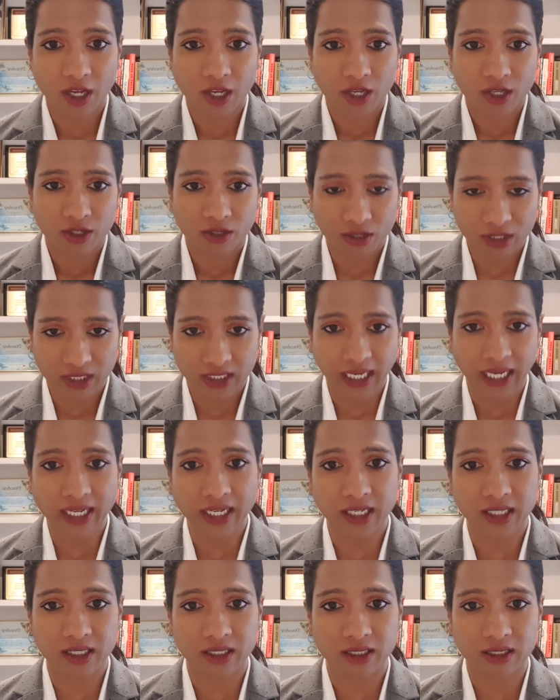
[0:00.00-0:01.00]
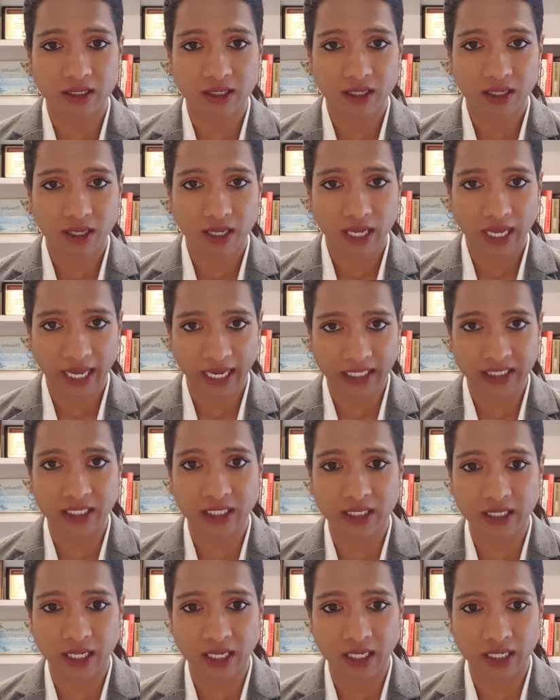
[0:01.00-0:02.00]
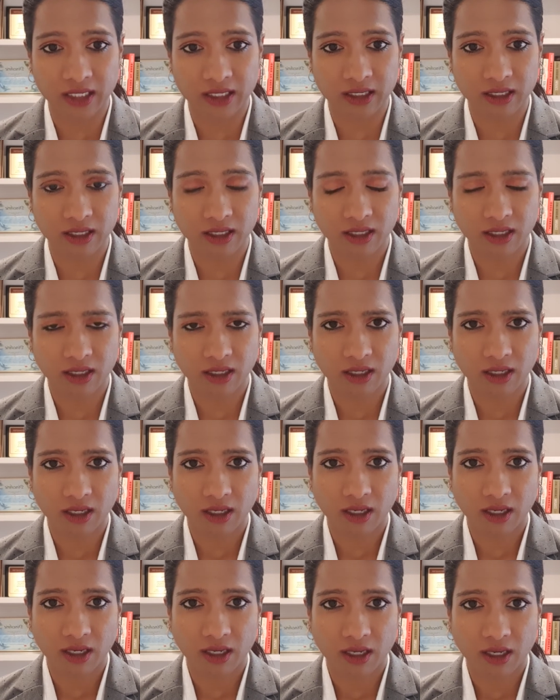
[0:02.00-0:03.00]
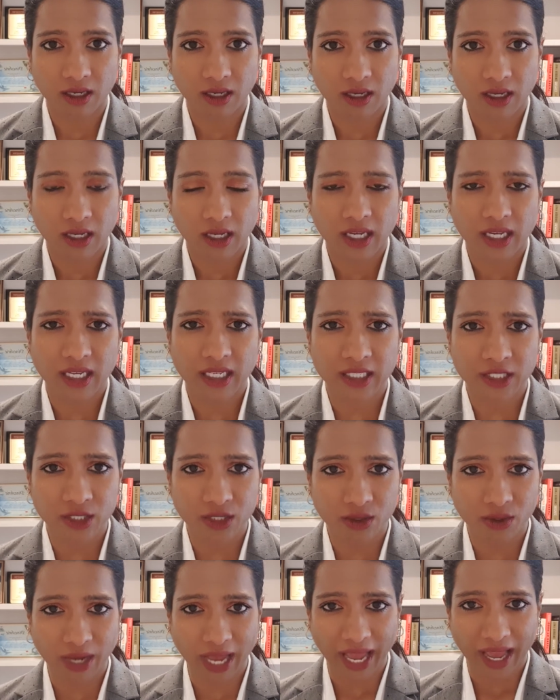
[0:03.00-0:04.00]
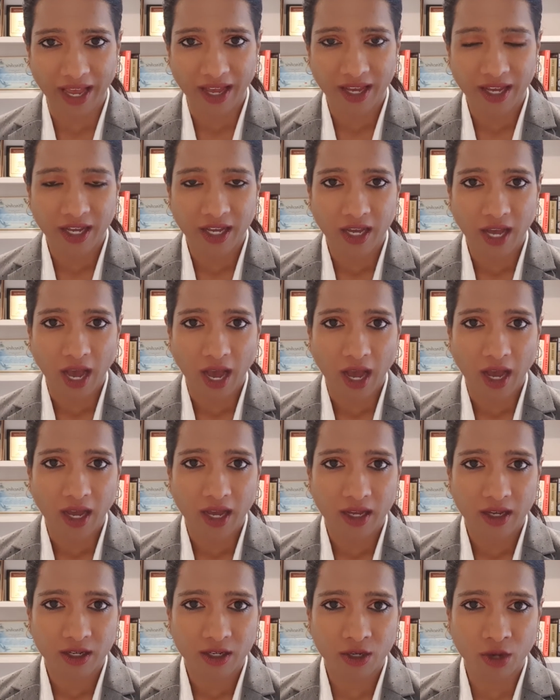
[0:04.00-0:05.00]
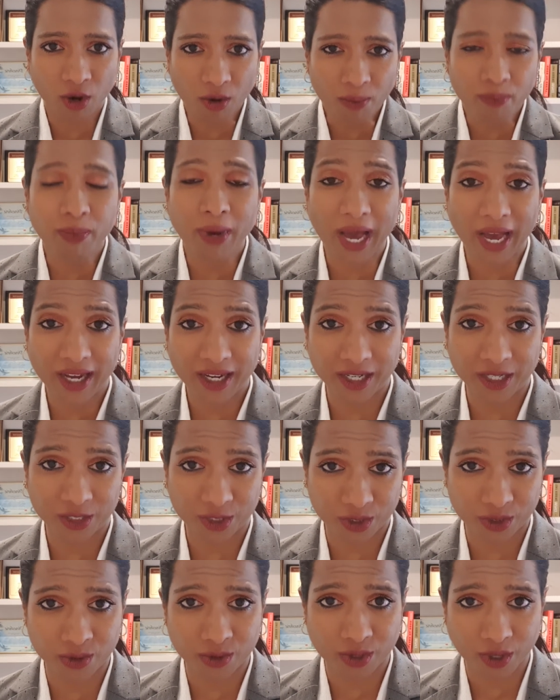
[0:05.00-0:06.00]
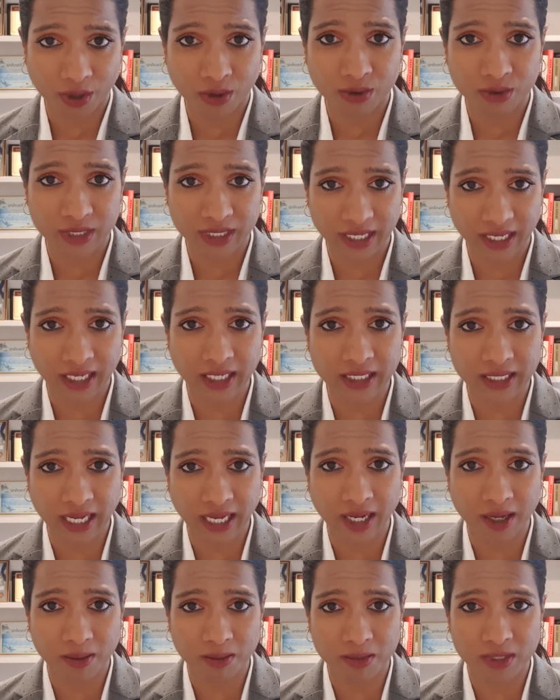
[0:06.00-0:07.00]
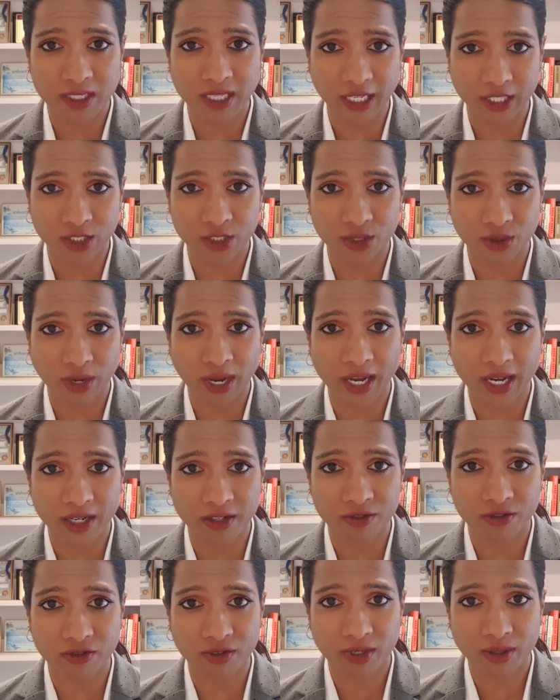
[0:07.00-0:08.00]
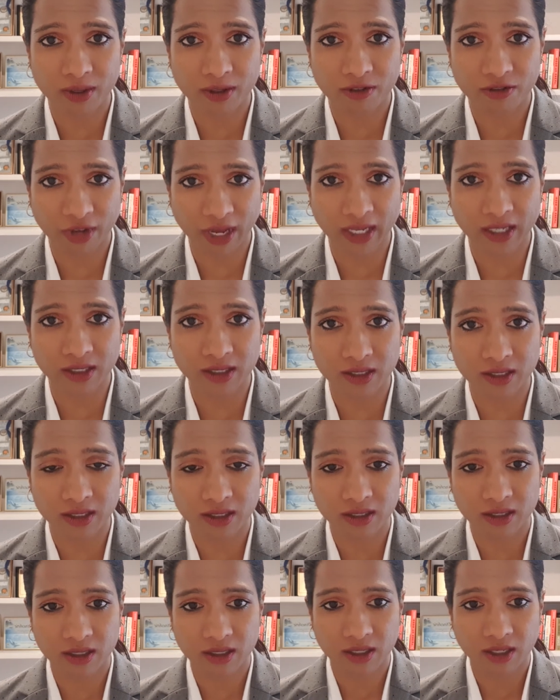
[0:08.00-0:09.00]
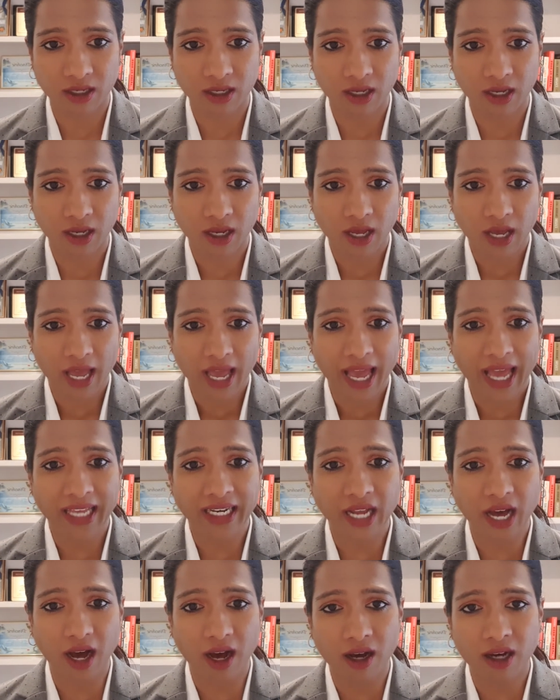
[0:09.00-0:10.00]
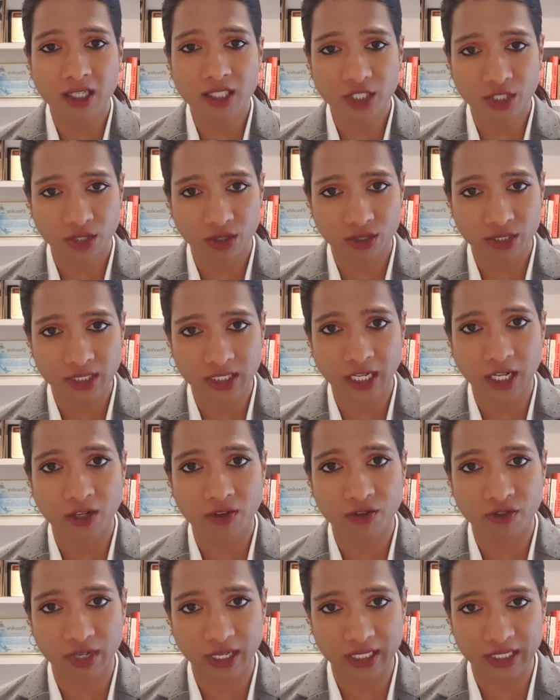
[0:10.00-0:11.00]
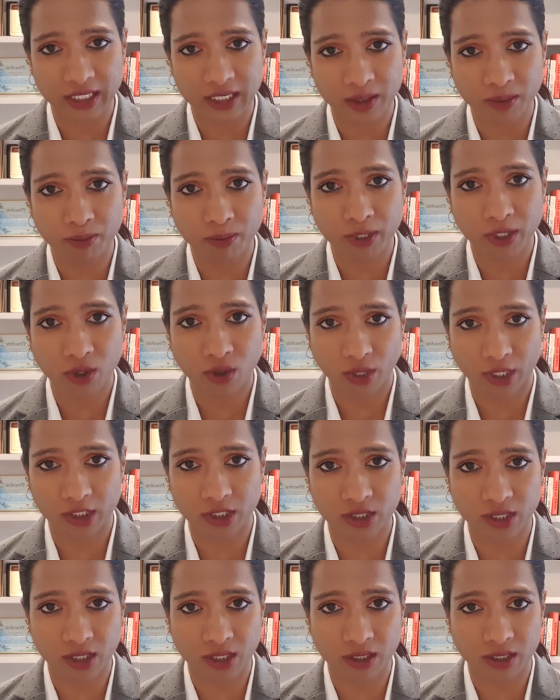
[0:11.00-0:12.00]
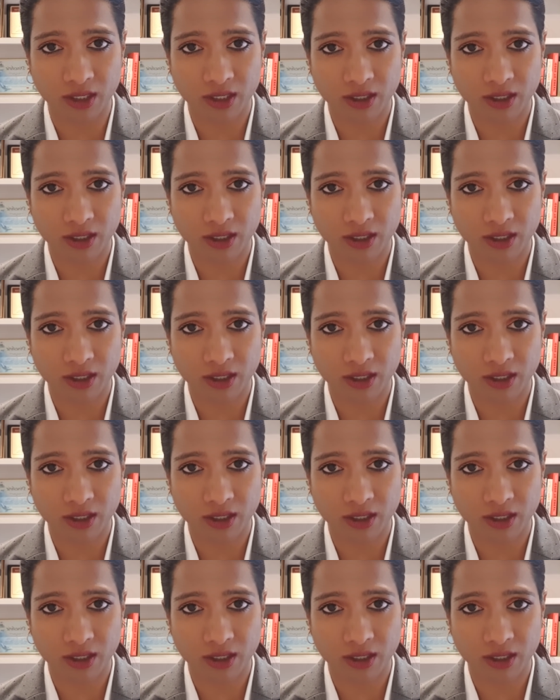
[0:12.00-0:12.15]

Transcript: Your second exercise is to go back to those exams that you have failed and ask yourself a simple question.